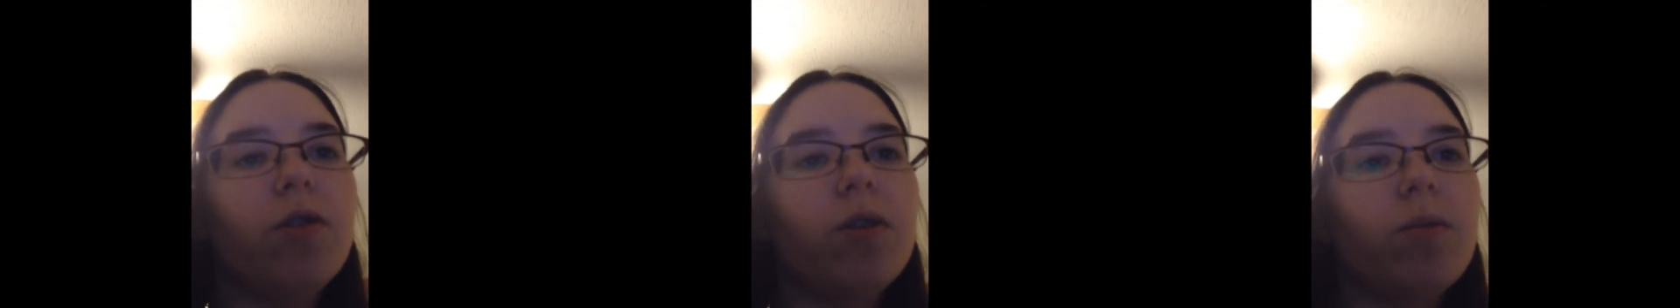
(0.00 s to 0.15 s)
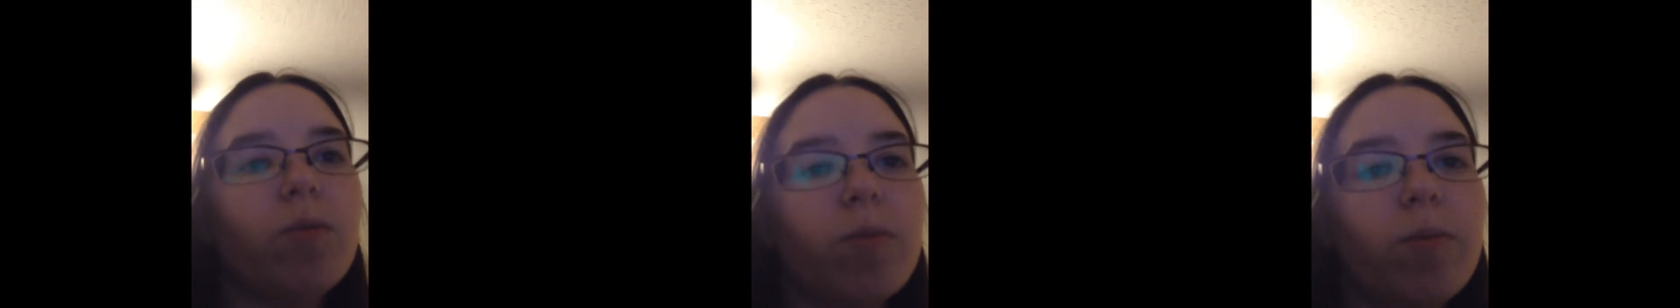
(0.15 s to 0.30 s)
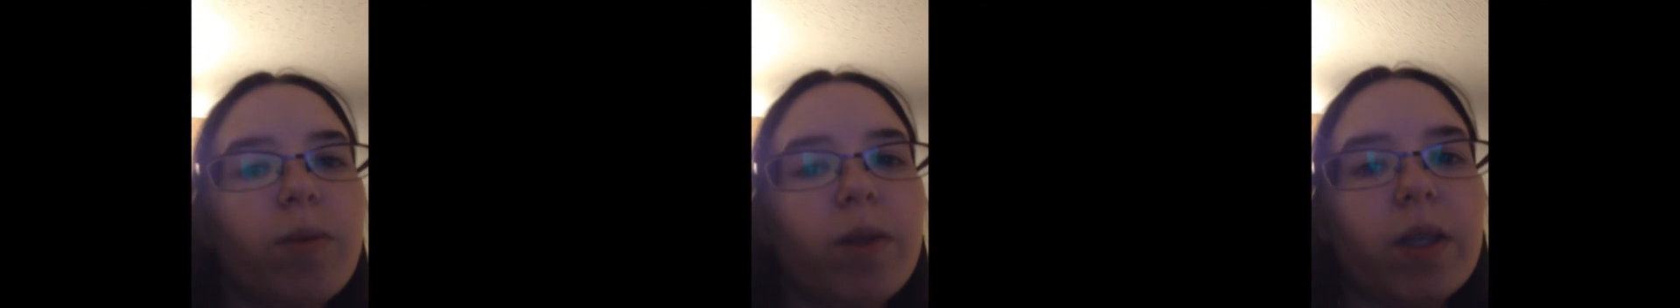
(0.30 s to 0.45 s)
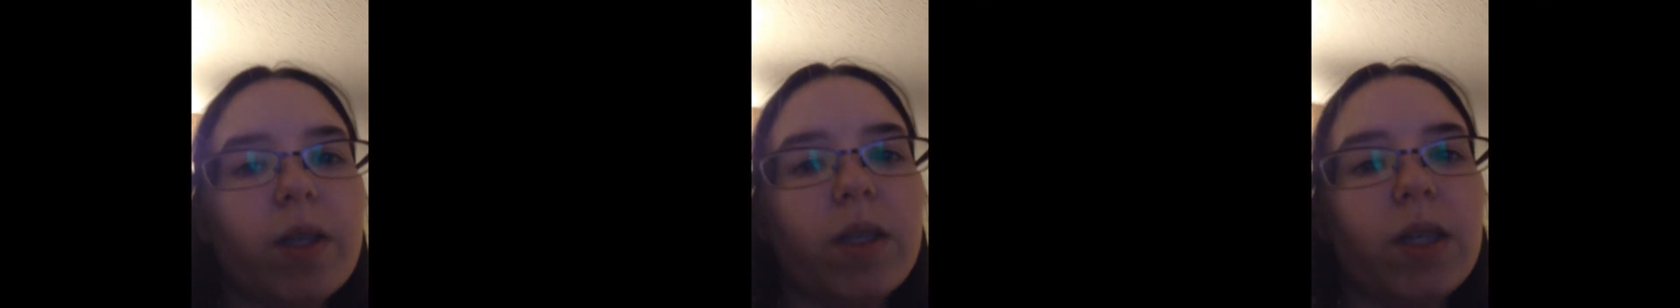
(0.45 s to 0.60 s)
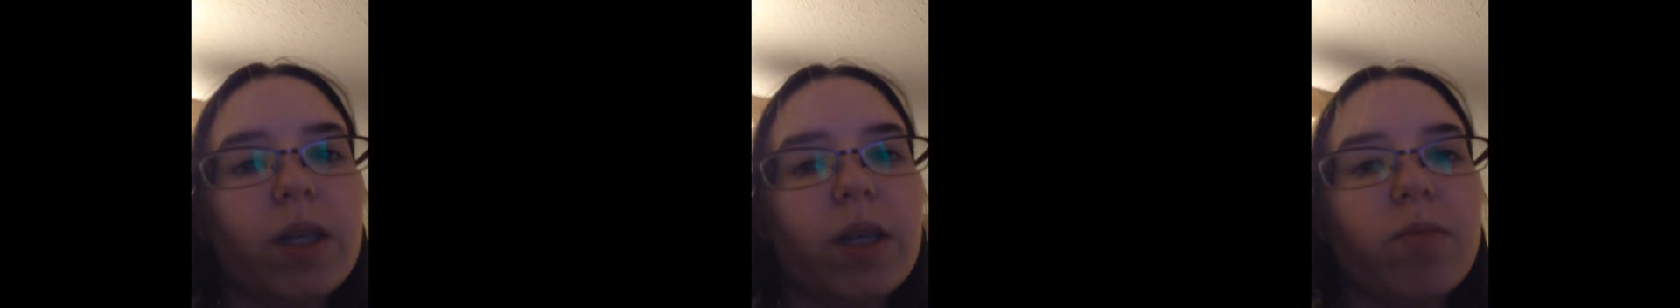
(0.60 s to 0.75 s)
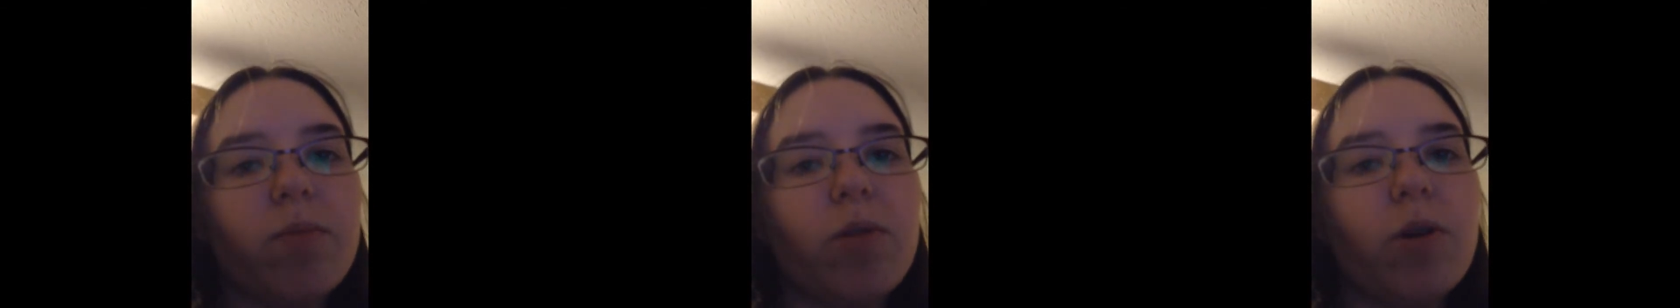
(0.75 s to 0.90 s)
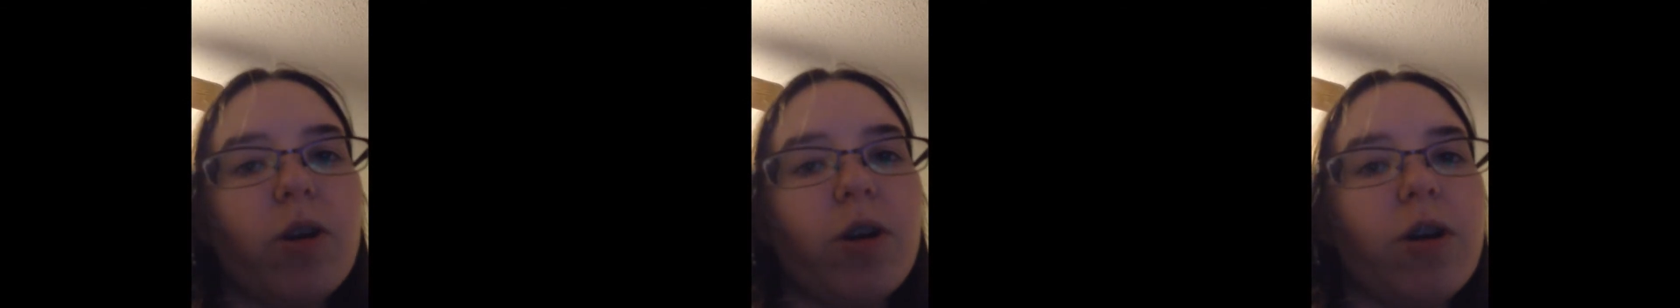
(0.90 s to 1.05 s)
I'm going to make the
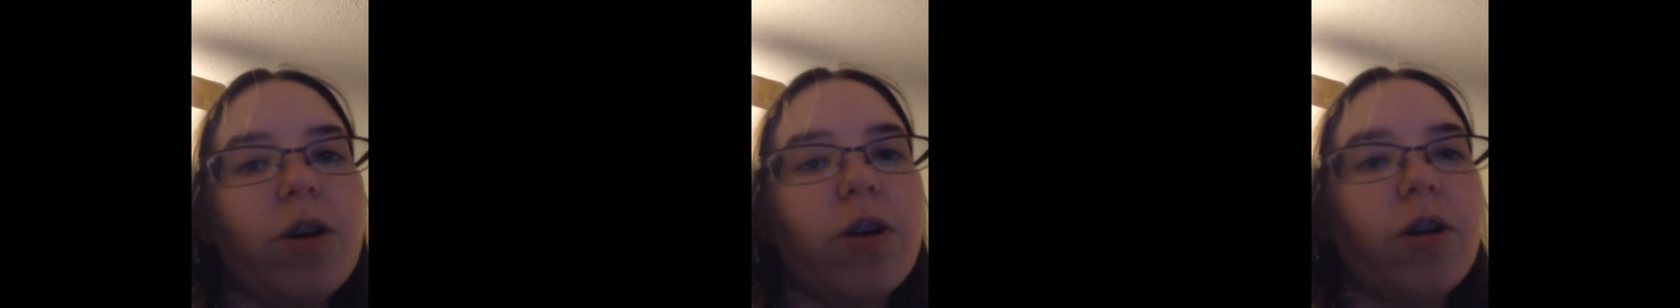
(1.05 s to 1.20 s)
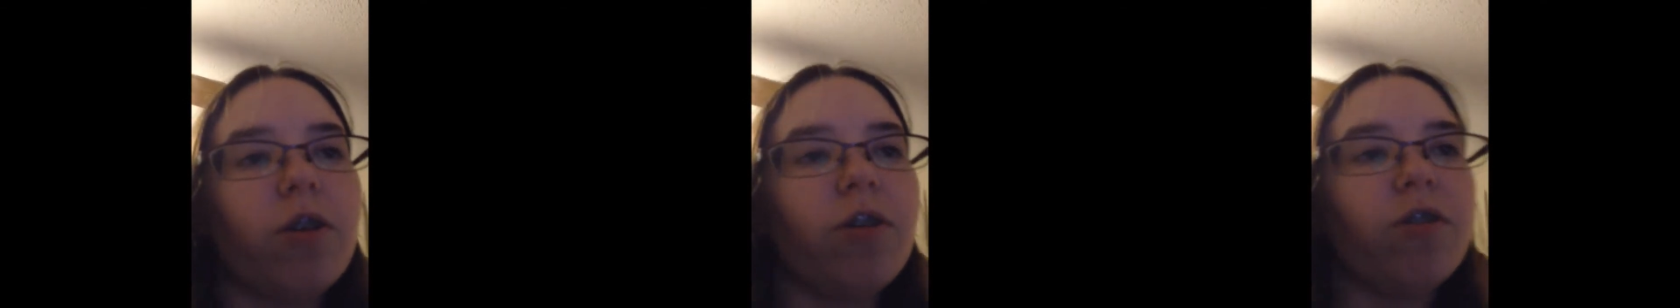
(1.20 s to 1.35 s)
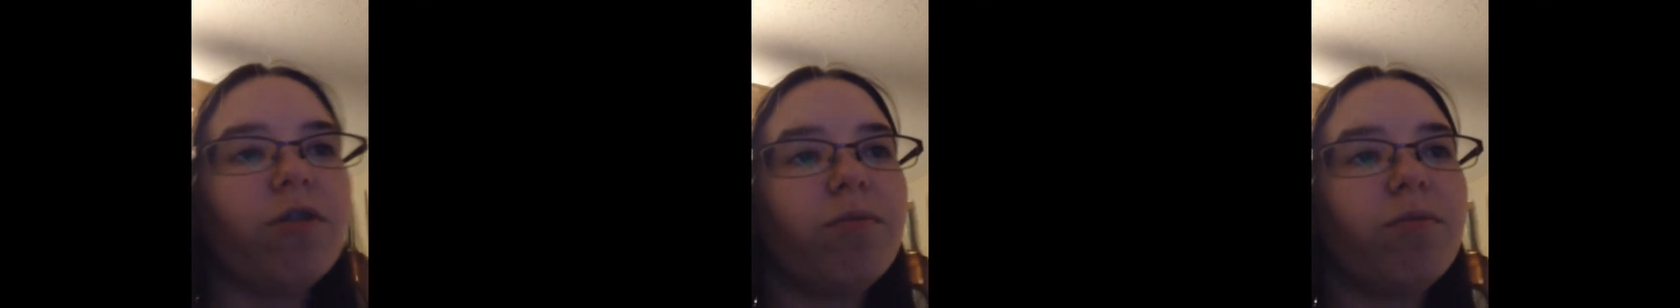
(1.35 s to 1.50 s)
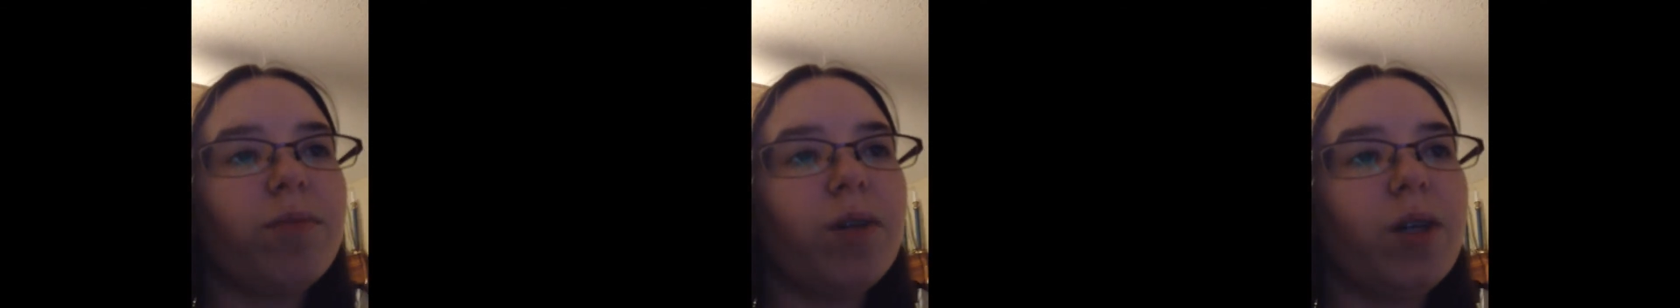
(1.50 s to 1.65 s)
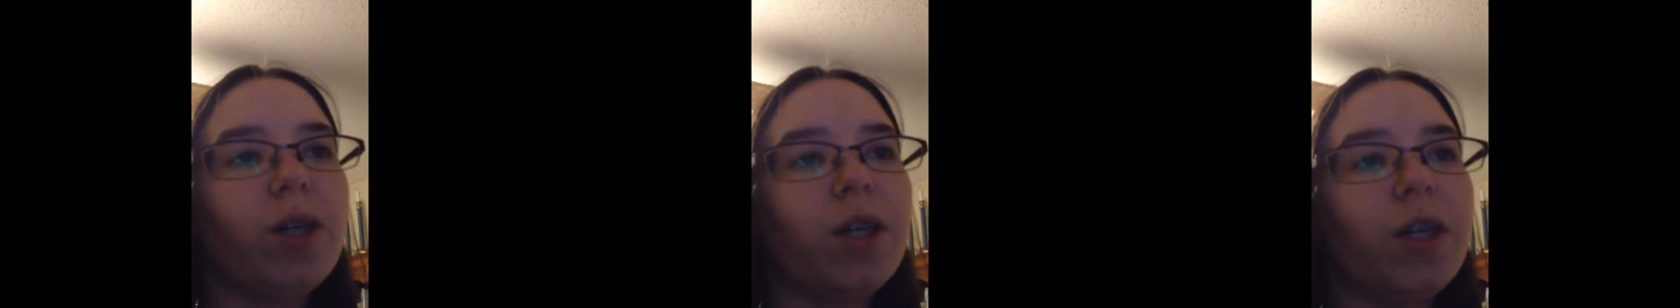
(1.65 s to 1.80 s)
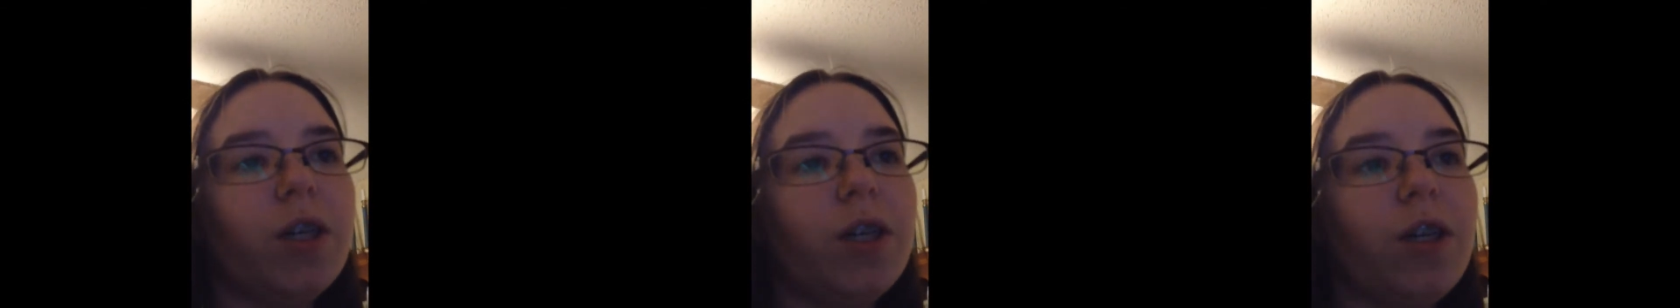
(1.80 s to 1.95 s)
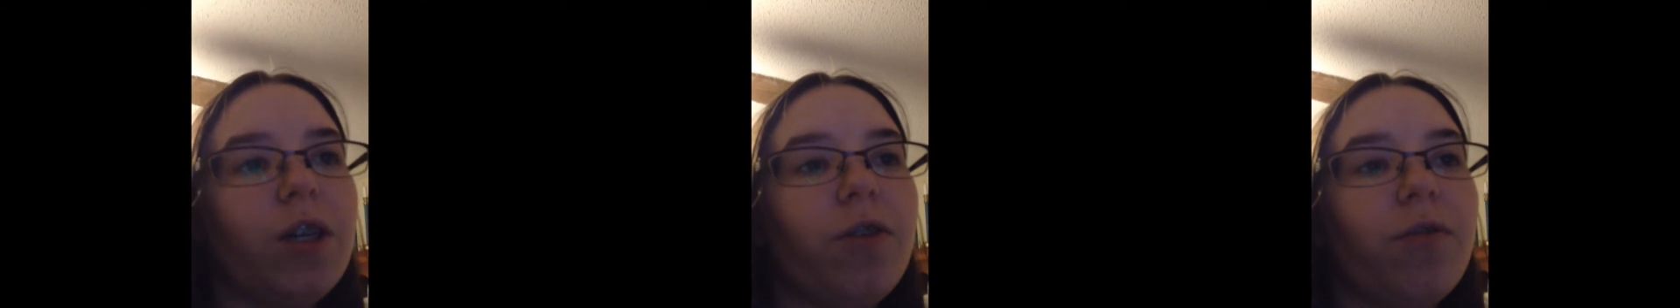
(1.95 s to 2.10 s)
second part of
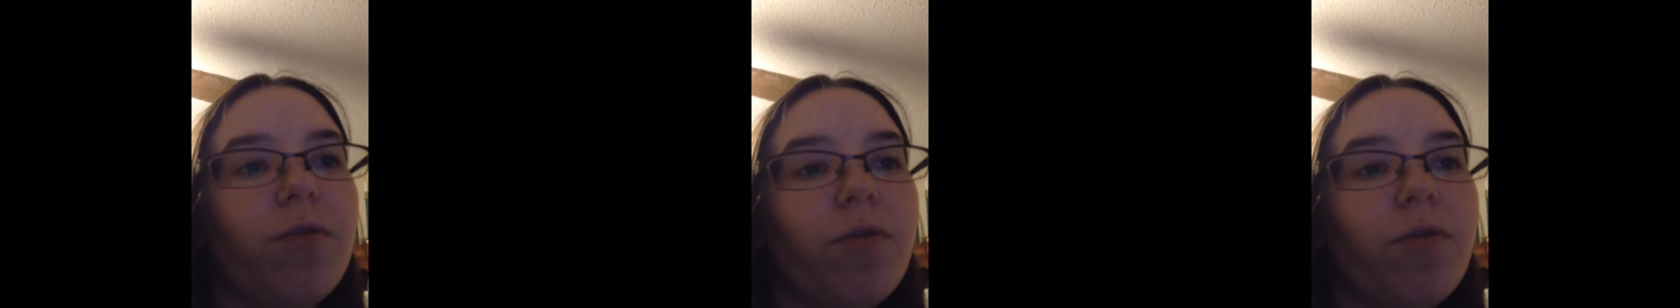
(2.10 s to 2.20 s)
my